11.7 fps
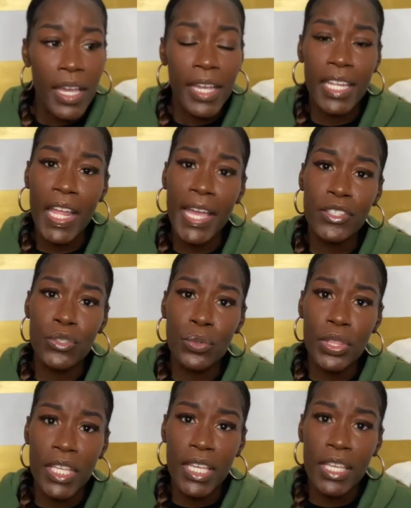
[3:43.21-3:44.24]
Can I do
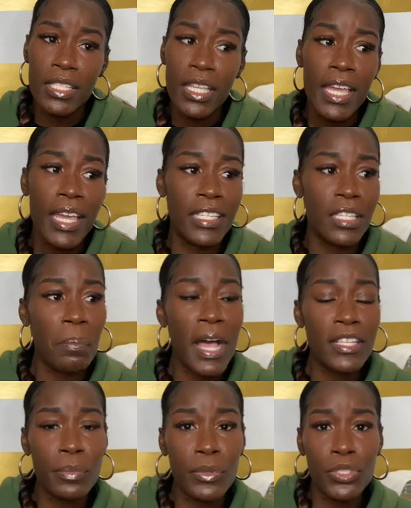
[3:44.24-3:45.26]
this? Is it
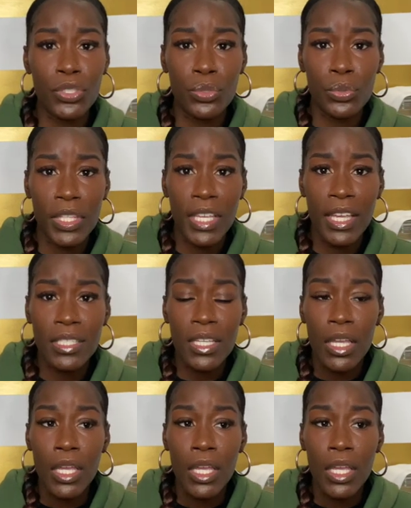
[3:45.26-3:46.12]
possible to do this?